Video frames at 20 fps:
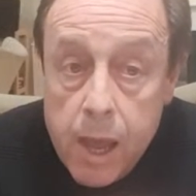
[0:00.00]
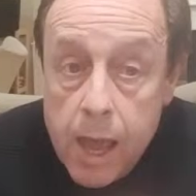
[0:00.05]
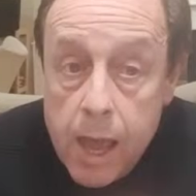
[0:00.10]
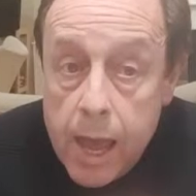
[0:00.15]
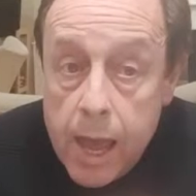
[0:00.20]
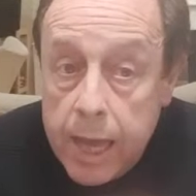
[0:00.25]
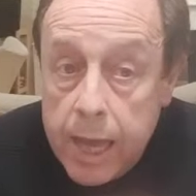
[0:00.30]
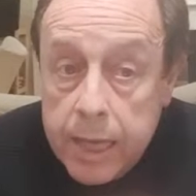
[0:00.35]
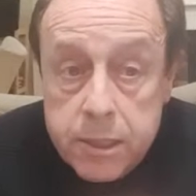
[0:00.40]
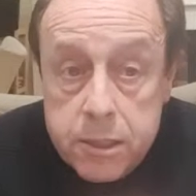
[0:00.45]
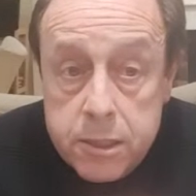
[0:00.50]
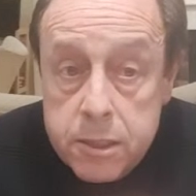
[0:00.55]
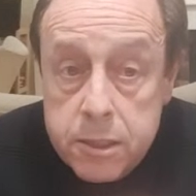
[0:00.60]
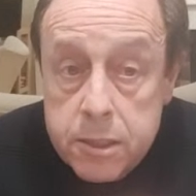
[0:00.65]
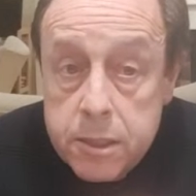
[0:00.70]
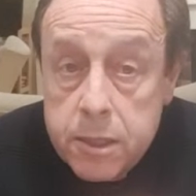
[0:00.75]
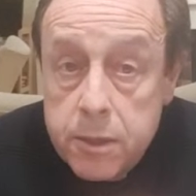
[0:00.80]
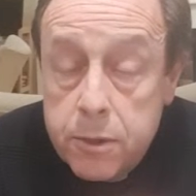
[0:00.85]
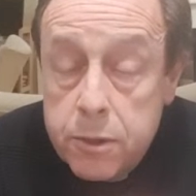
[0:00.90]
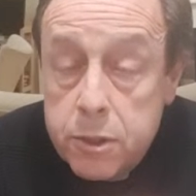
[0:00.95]
And
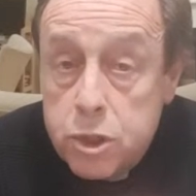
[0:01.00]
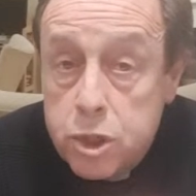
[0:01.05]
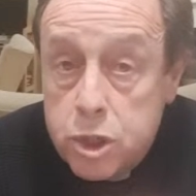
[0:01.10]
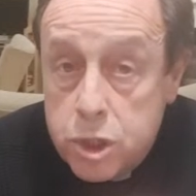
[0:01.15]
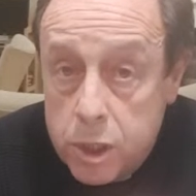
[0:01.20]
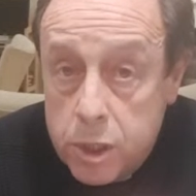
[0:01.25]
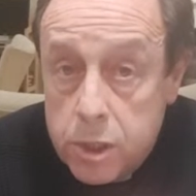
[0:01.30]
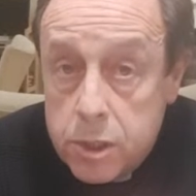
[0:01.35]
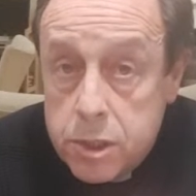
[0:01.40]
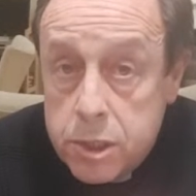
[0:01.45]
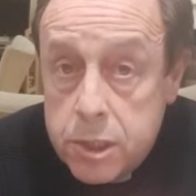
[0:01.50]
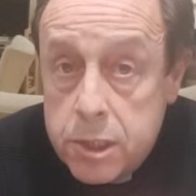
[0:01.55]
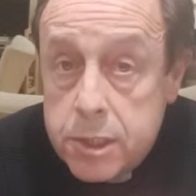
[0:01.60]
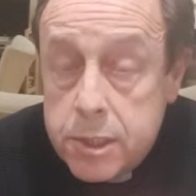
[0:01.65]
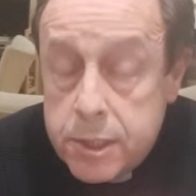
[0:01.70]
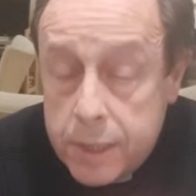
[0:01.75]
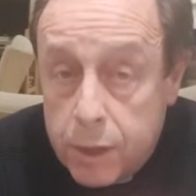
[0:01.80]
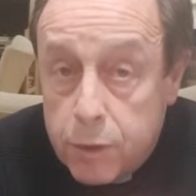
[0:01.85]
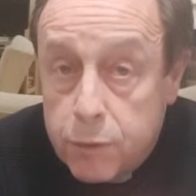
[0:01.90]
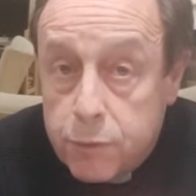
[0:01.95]
the church
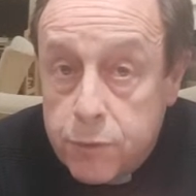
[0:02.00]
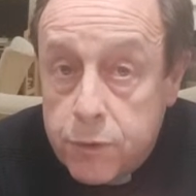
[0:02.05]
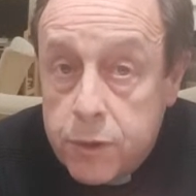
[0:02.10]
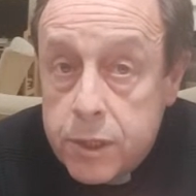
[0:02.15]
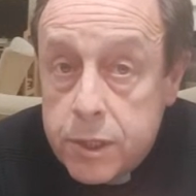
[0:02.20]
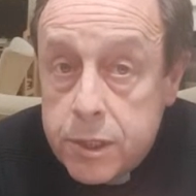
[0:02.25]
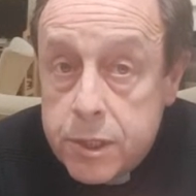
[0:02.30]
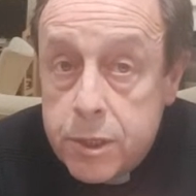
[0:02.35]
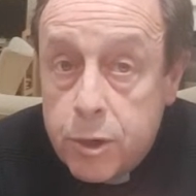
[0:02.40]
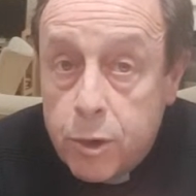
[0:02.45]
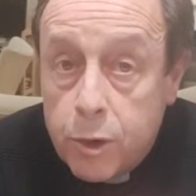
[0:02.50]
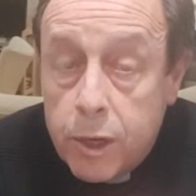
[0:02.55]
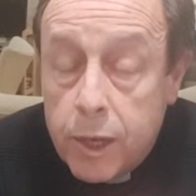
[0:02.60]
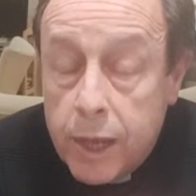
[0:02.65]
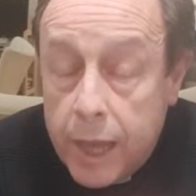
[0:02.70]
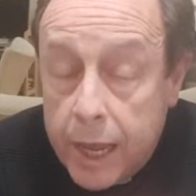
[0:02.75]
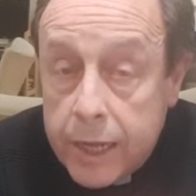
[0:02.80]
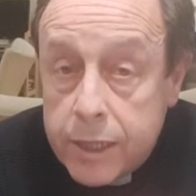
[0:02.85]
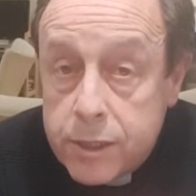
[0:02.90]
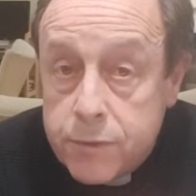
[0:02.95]
itself has not
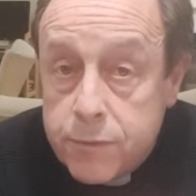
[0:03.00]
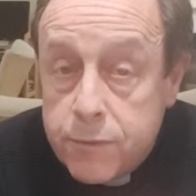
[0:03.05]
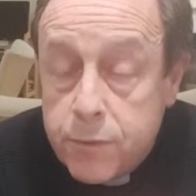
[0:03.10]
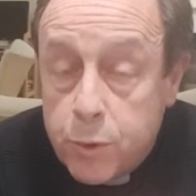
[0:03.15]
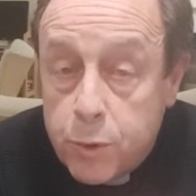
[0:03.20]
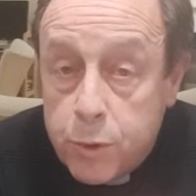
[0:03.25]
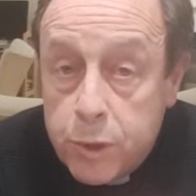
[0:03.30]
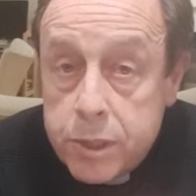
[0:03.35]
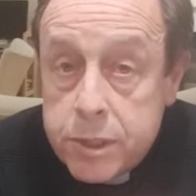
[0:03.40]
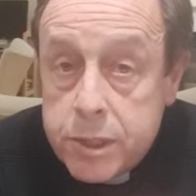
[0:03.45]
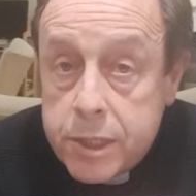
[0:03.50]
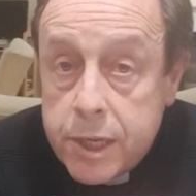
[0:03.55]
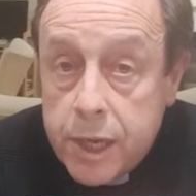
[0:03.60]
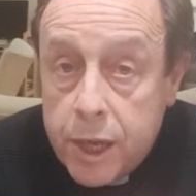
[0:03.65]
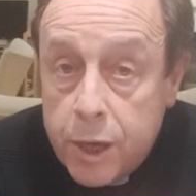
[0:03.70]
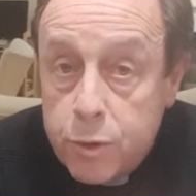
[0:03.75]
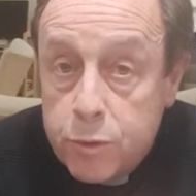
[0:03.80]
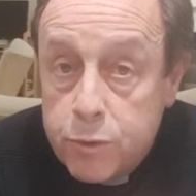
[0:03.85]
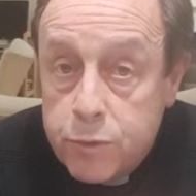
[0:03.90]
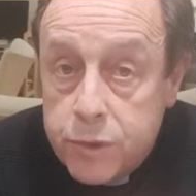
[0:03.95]
lacked for its
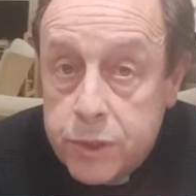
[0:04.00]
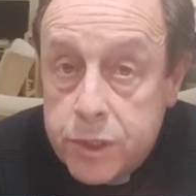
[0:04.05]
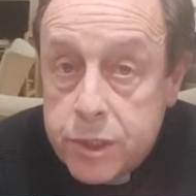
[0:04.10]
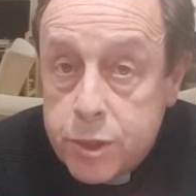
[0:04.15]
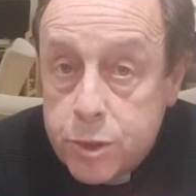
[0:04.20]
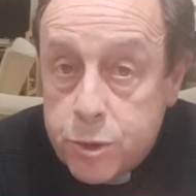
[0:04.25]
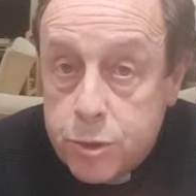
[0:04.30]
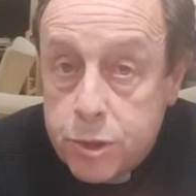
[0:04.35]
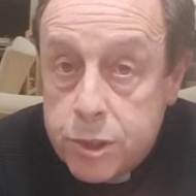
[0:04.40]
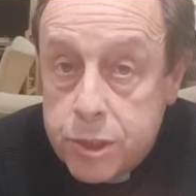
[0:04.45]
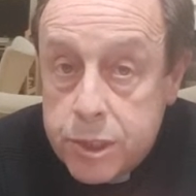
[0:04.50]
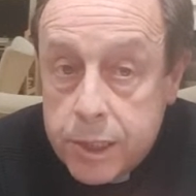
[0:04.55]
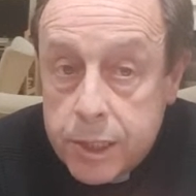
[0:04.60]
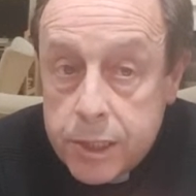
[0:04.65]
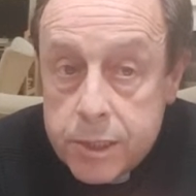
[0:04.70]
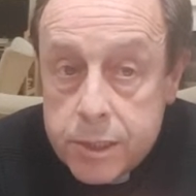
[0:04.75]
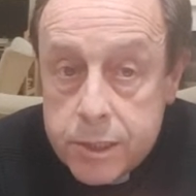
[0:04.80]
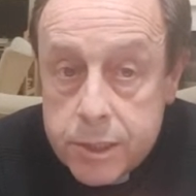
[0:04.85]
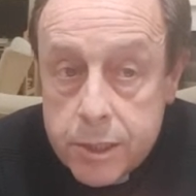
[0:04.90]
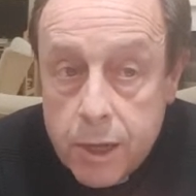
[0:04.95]
COVID
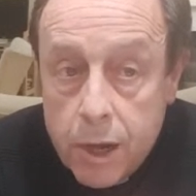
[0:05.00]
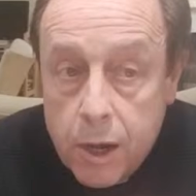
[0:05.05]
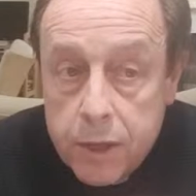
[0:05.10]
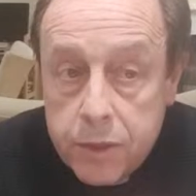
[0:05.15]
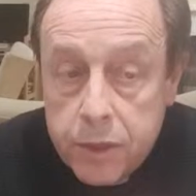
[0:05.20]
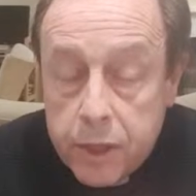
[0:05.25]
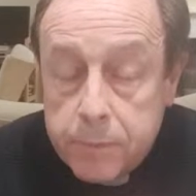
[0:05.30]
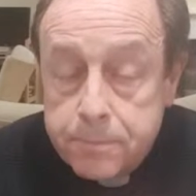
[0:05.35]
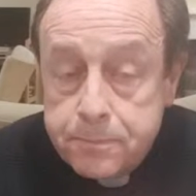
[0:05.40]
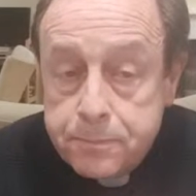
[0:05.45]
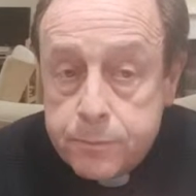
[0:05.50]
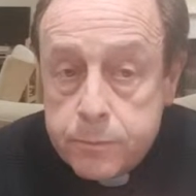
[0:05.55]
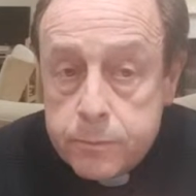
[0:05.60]
critics either.